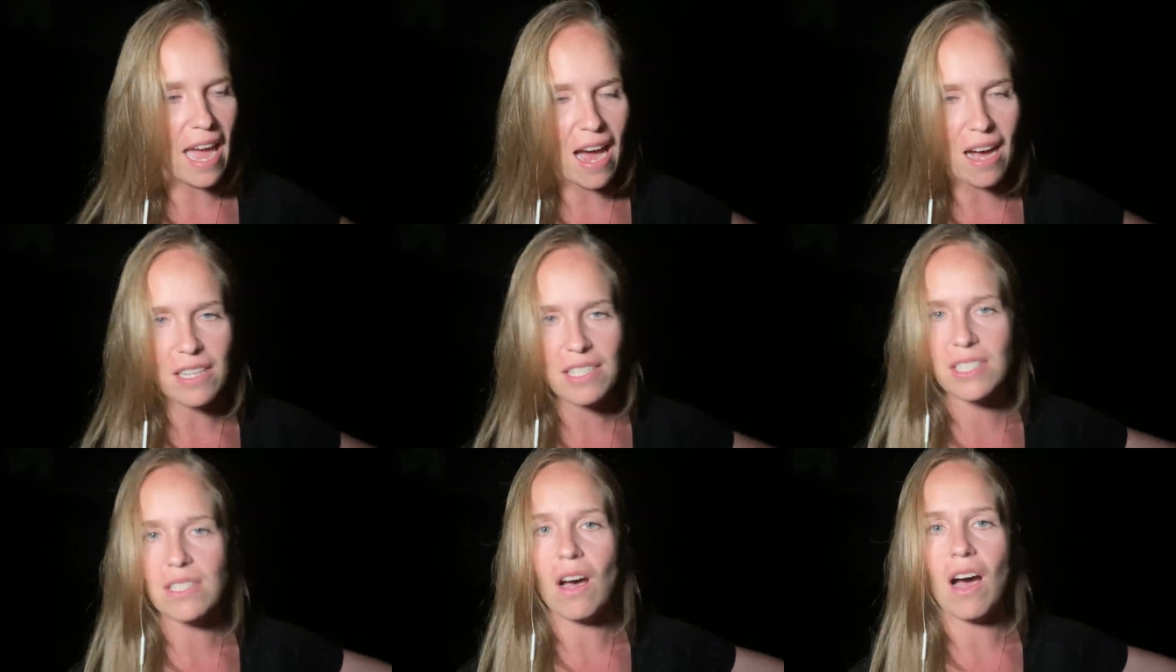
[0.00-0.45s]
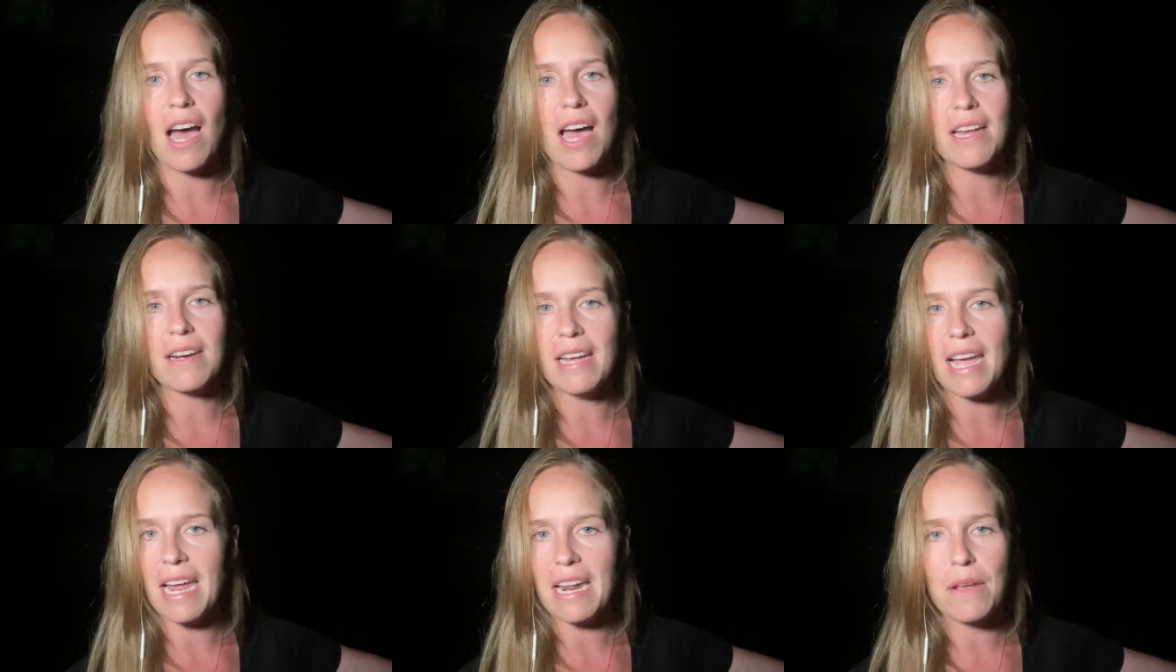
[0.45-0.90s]

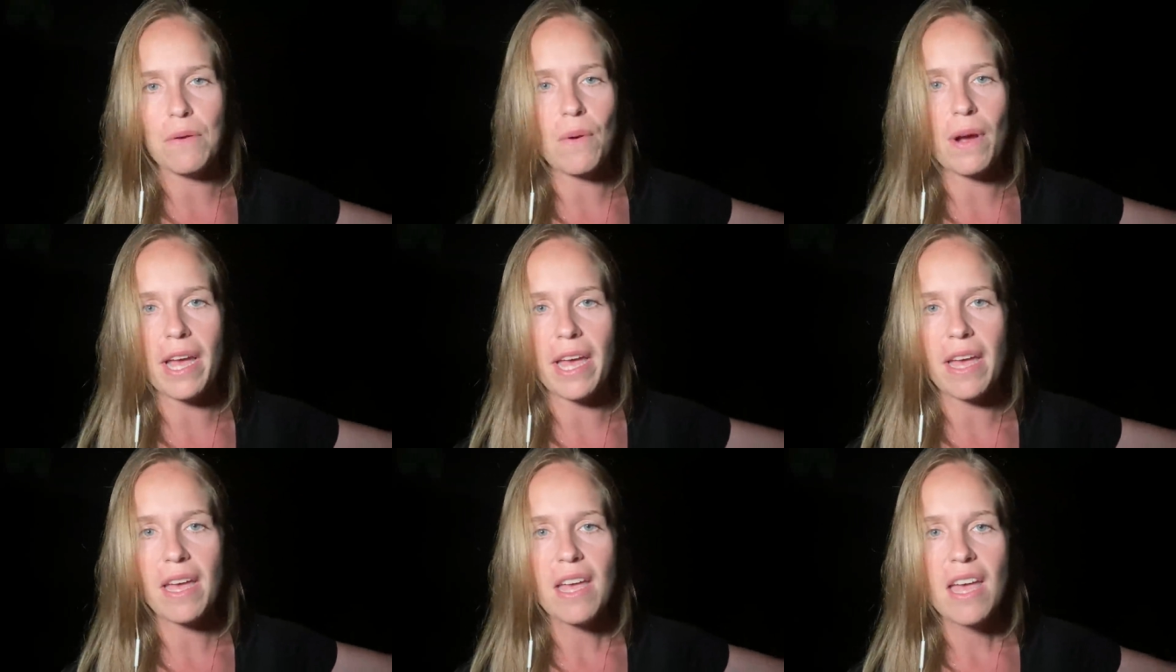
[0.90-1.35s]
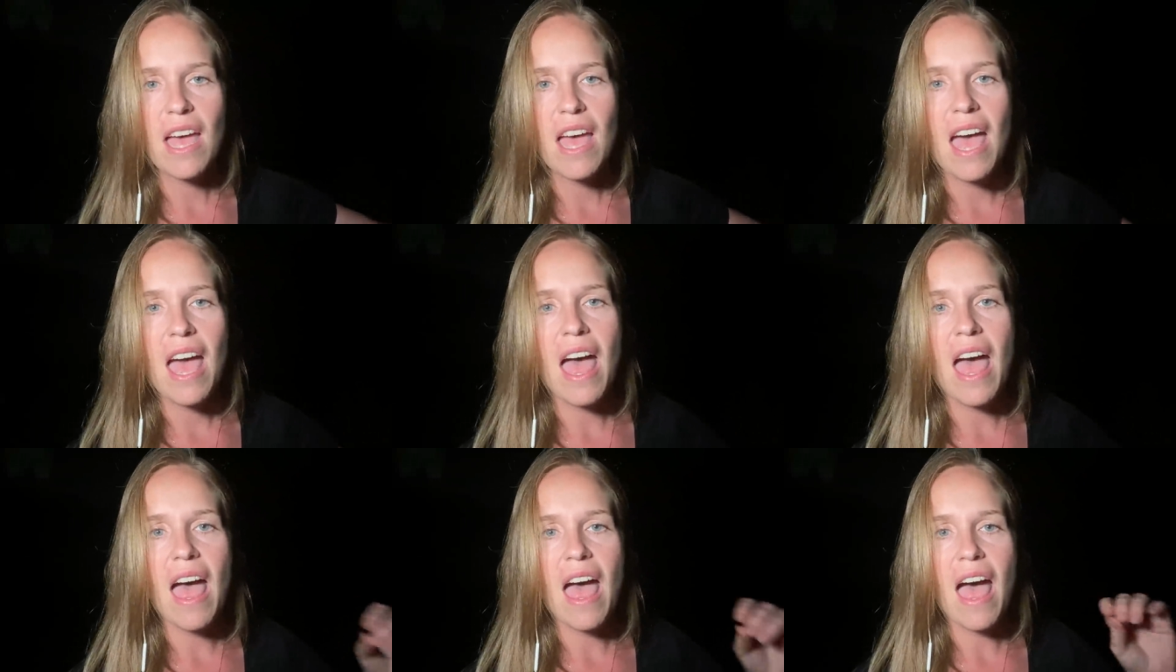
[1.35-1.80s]
outside anywhere
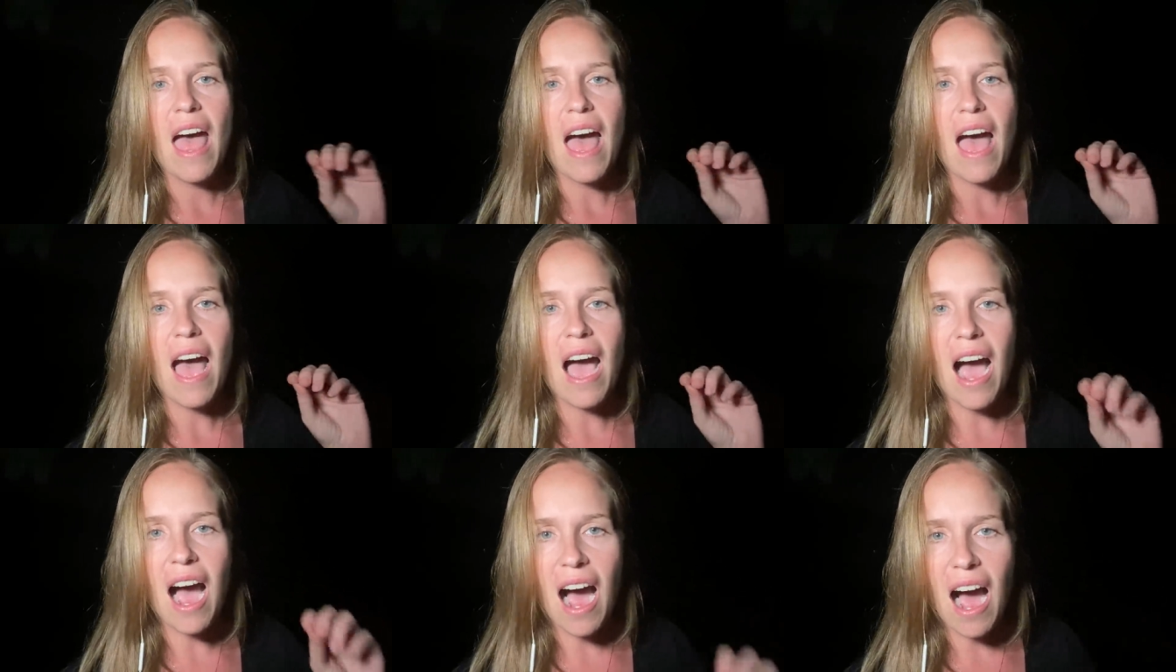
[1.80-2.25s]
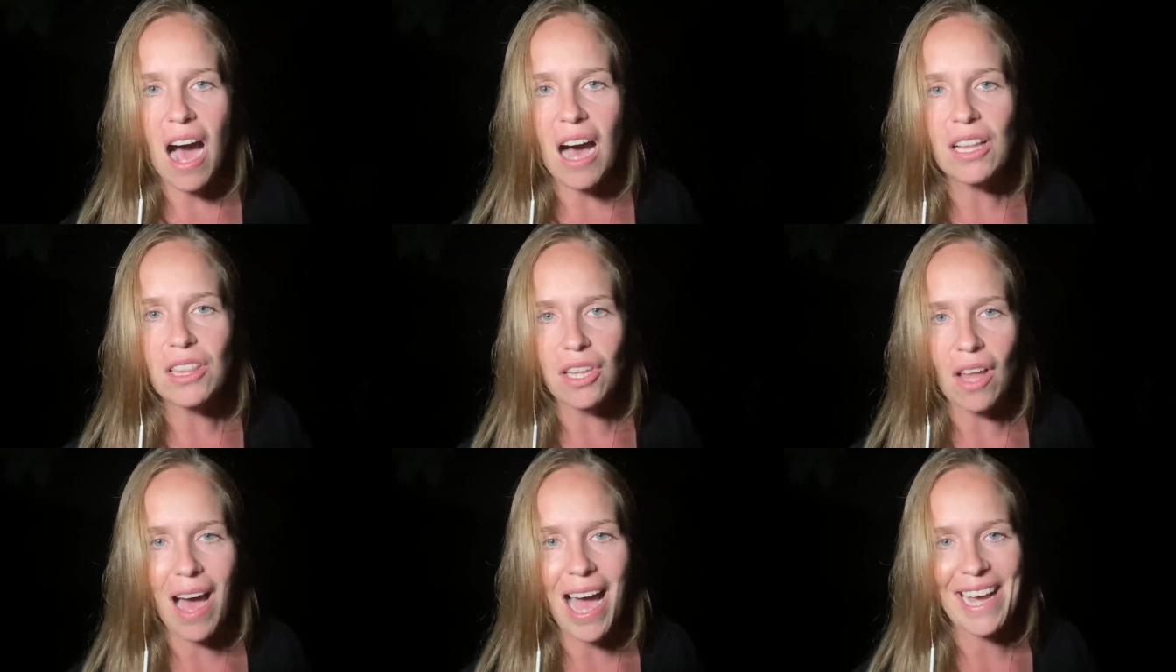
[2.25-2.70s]
are
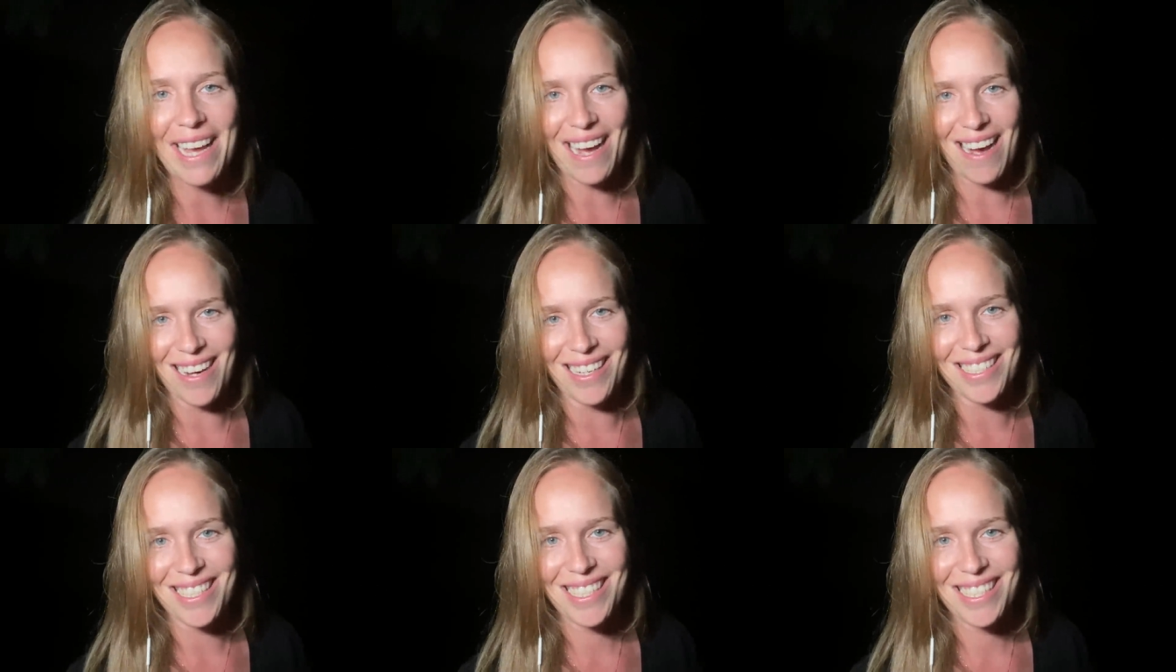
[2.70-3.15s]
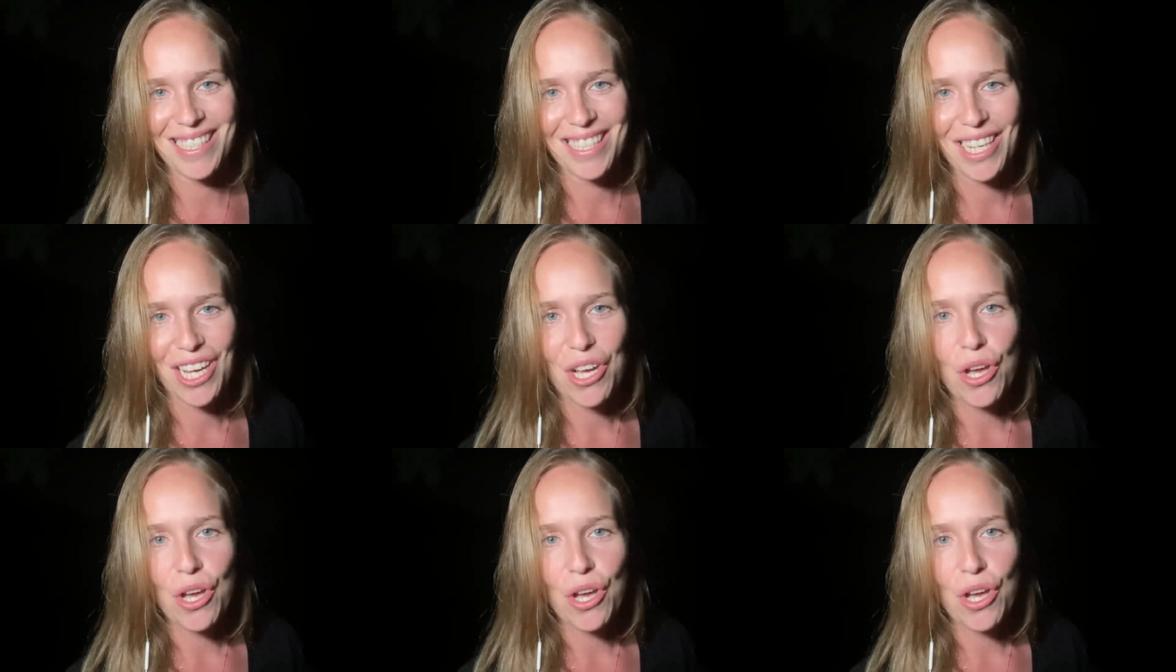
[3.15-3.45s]
like us.